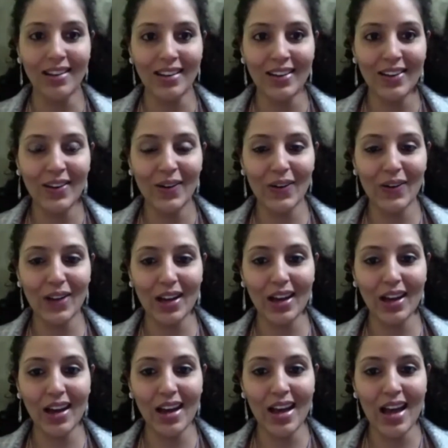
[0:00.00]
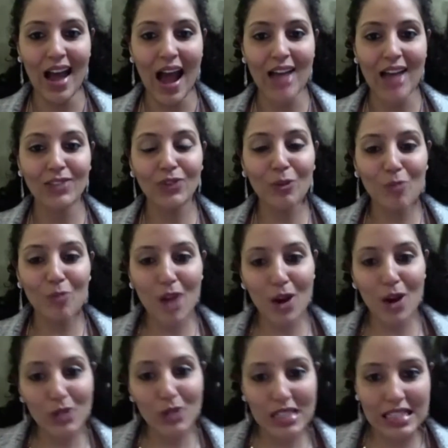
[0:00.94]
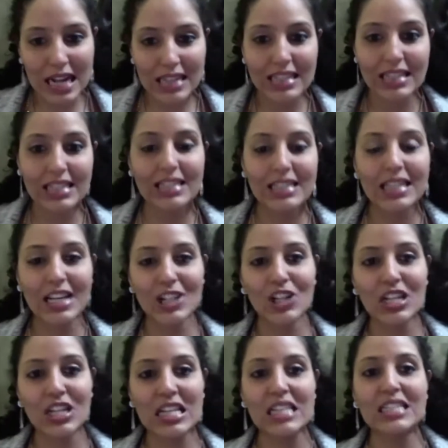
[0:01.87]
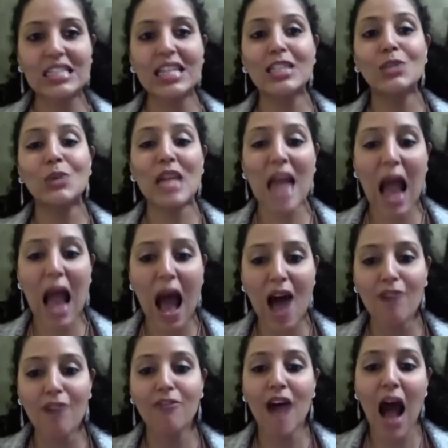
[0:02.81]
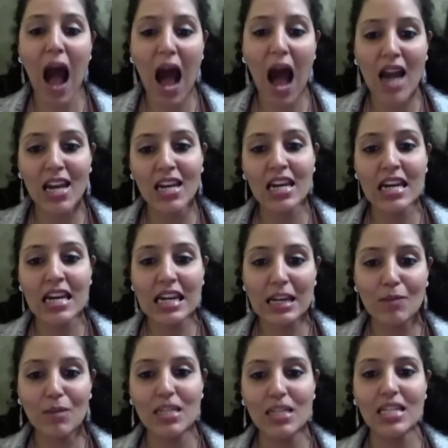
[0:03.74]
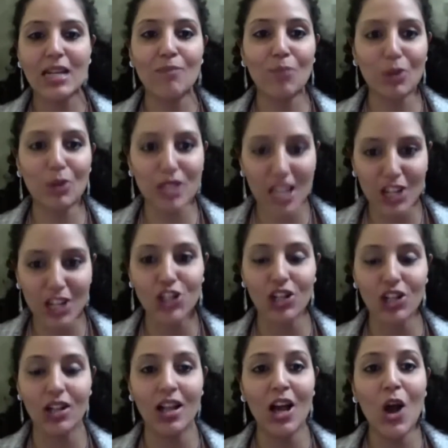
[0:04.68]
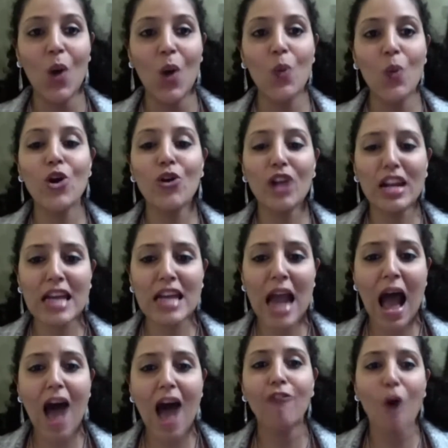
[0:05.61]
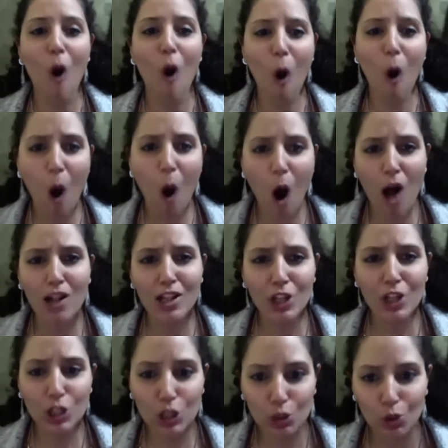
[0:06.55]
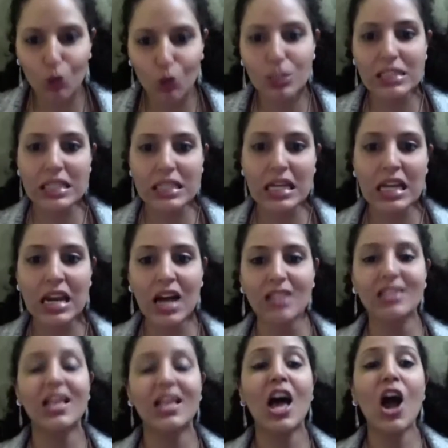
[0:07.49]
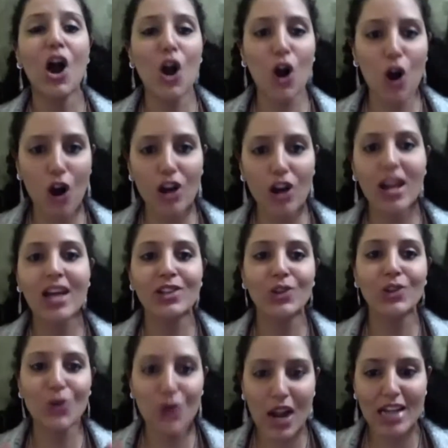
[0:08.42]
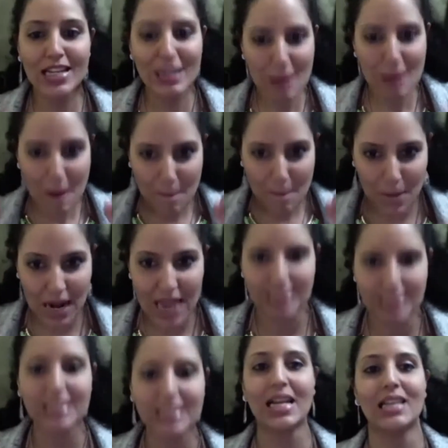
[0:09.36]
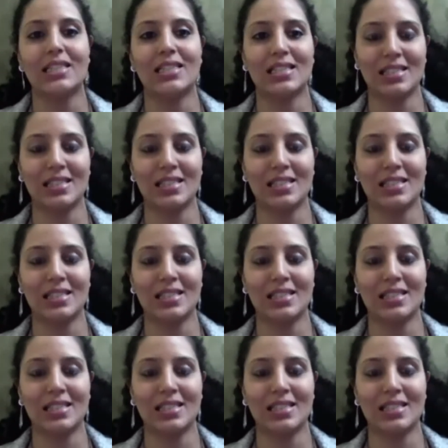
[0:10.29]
Okay. As VP Arun started this session, he says we have unlimited potential. We already have all the tools in us. God has already blessed us.